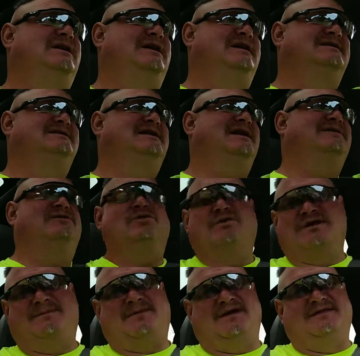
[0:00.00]
Instead of going
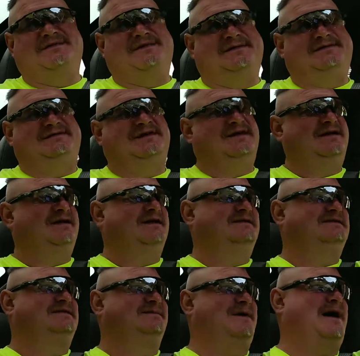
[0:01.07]
up on Thursday nights
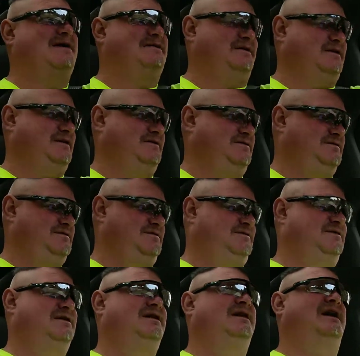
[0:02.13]
to powder coat,
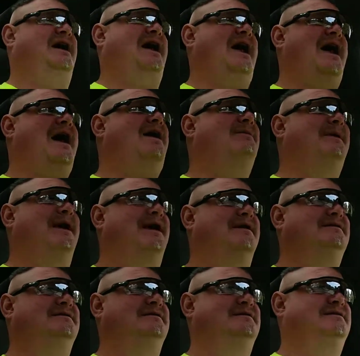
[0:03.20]
how
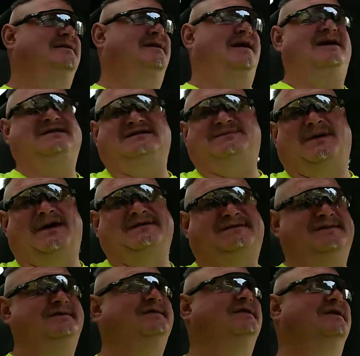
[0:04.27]
about I just buy
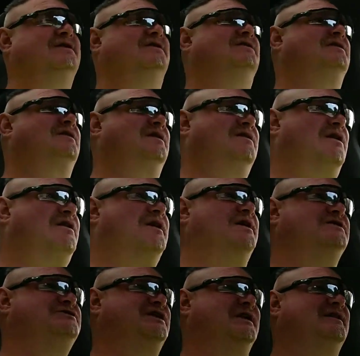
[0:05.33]
2 little cargo
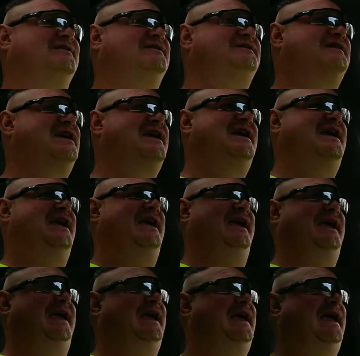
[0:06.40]
trailers,
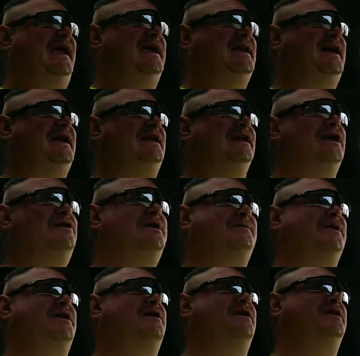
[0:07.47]
and I load up
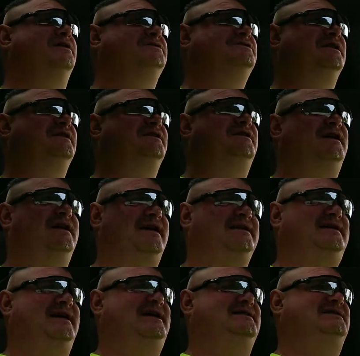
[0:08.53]
a cargo trailer, and I
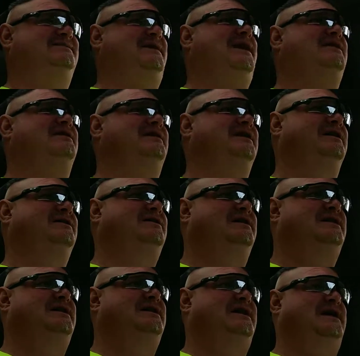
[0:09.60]
take it to powder coat,
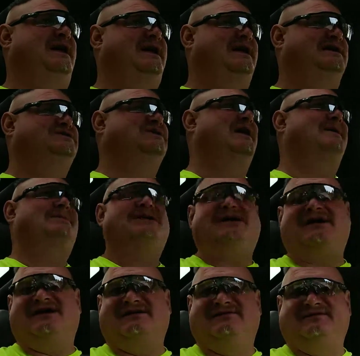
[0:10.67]
and I drop it
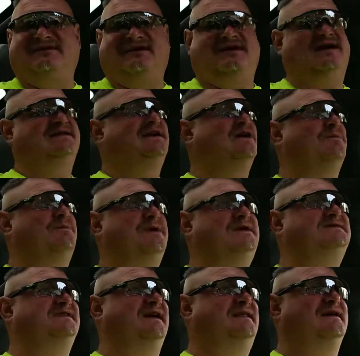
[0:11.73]
off, and I tell
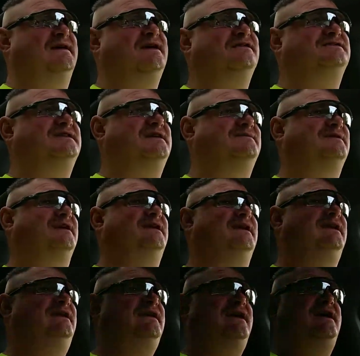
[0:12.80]
BJ the color schemes I
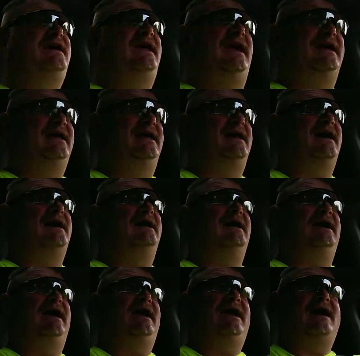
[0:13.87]
need, and then I
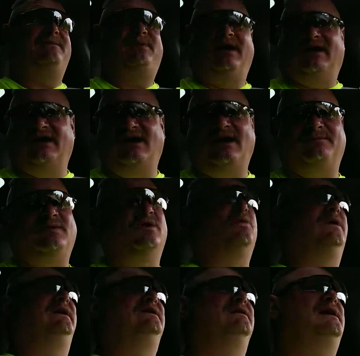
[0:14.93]
pick it up a
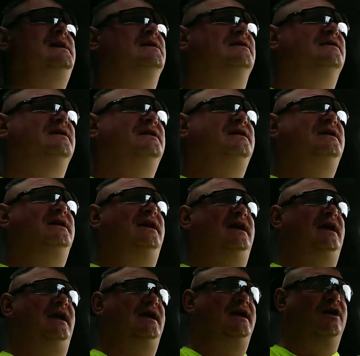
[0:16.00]
week later.
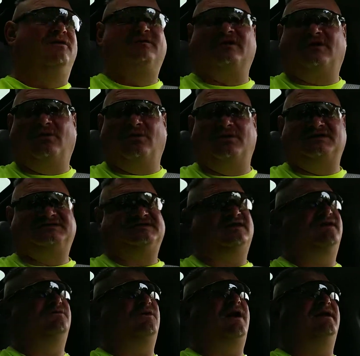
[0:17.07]
And over the course
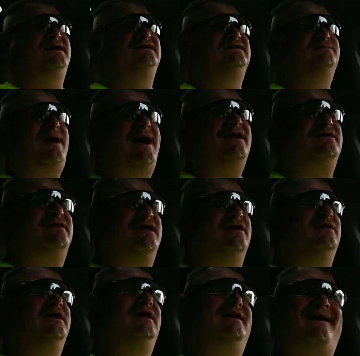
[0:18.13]
of while he's powder
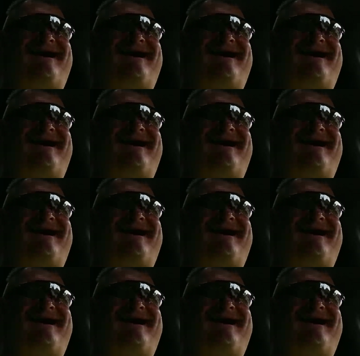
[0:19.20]
coating,